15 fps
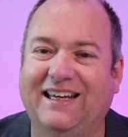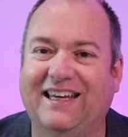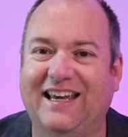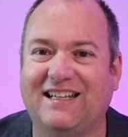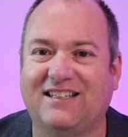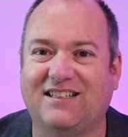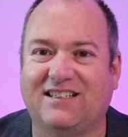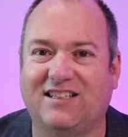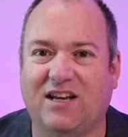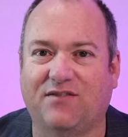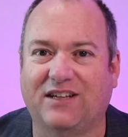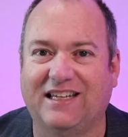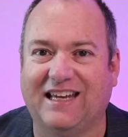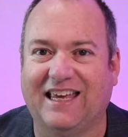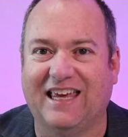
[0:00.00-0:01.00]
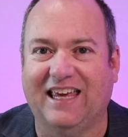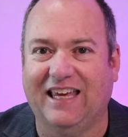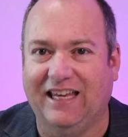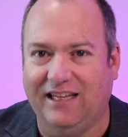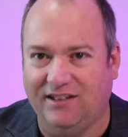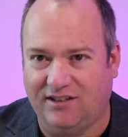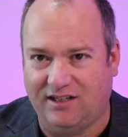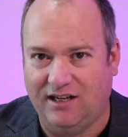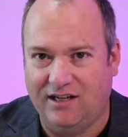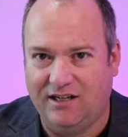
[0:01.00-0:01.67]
get 7 keys,